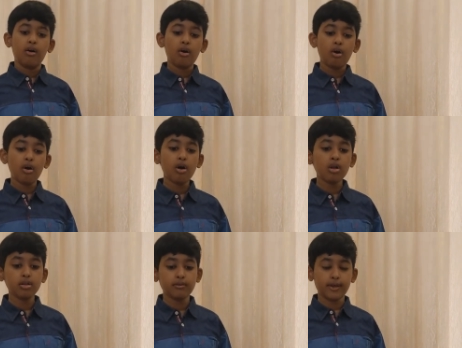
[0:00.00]
all
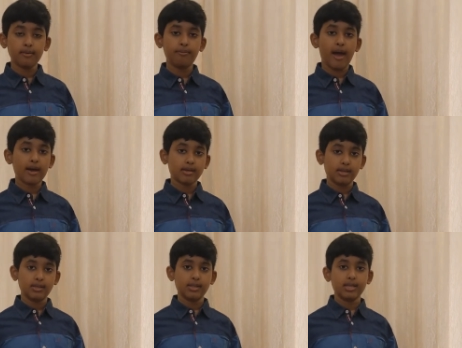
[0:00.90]
the way back
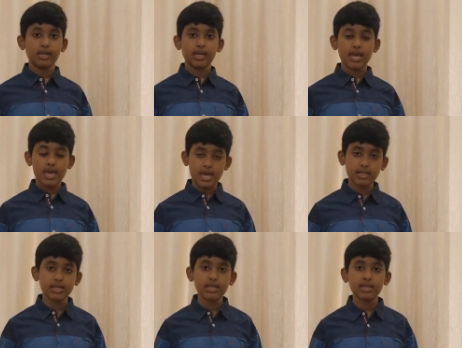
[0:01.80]
in the
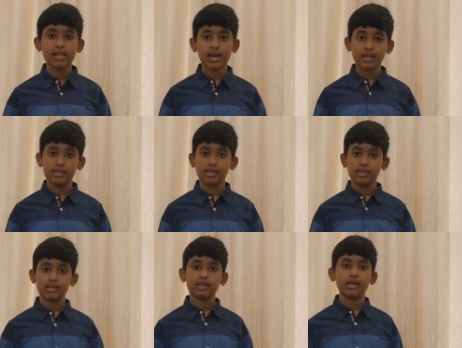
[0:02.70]

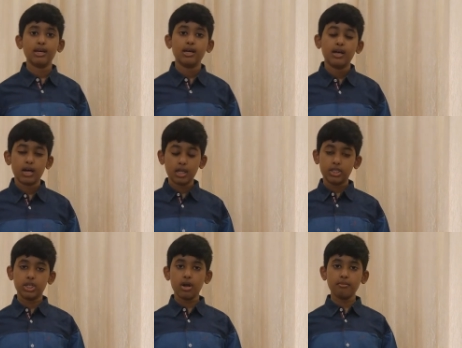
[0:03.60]
1890s, a
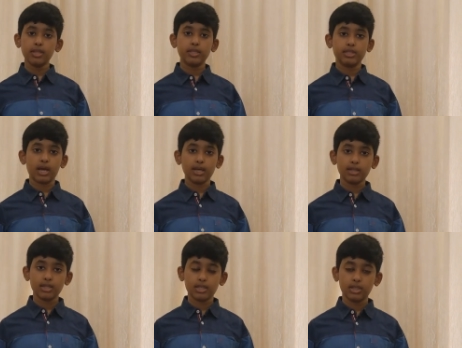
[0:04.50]
German
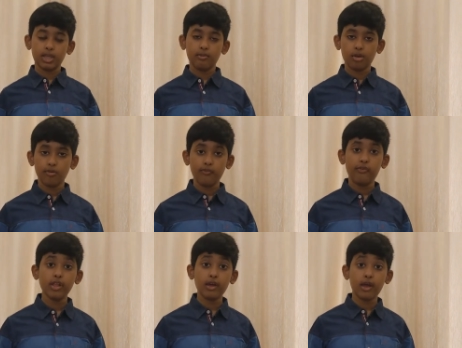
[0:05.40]
scientist named
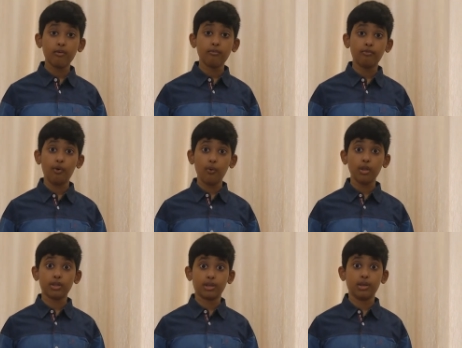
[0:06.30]
Wilhelm
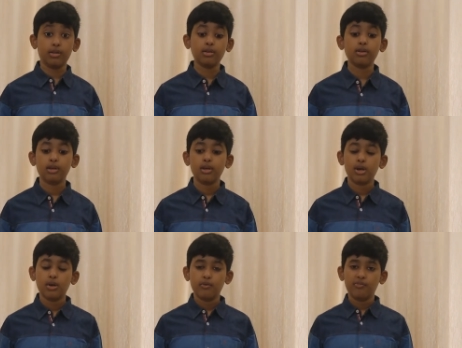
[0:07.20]
Roentgen
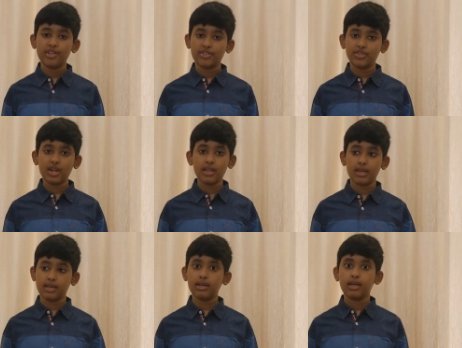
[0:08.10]
was
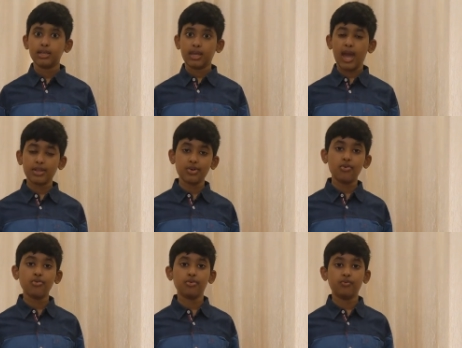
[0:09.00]
studying
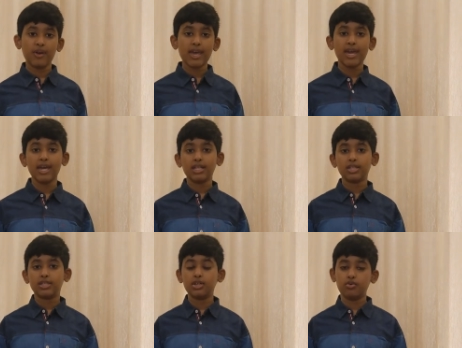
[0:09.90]
cathode ray
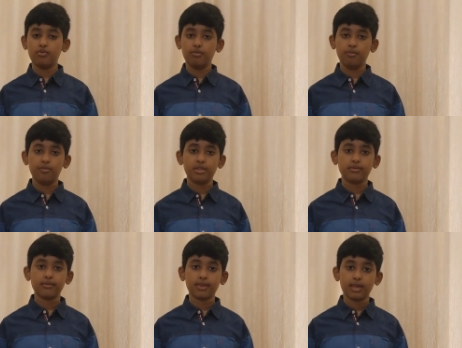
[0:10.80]
tubes.
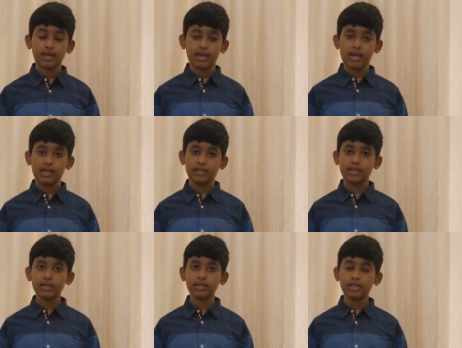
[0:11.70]

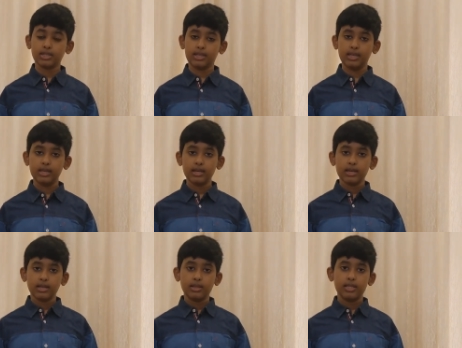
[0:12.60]
Essentially,
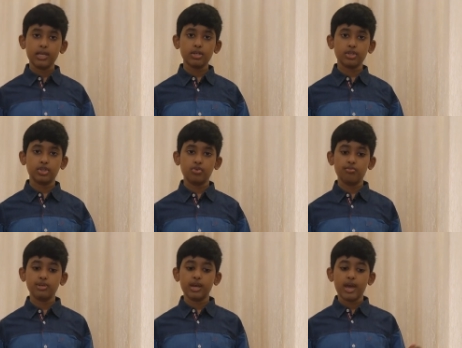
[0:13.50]
these
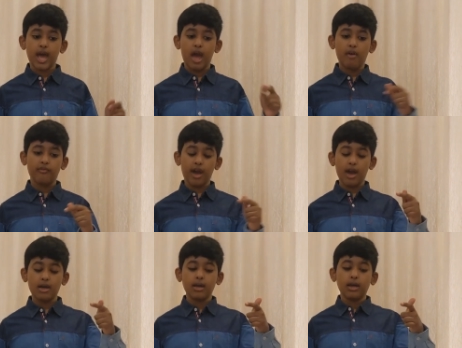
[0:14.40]
tubes have
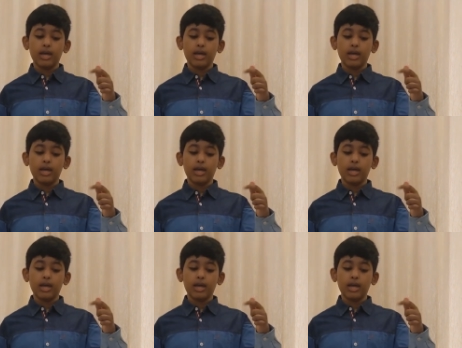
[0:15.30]
a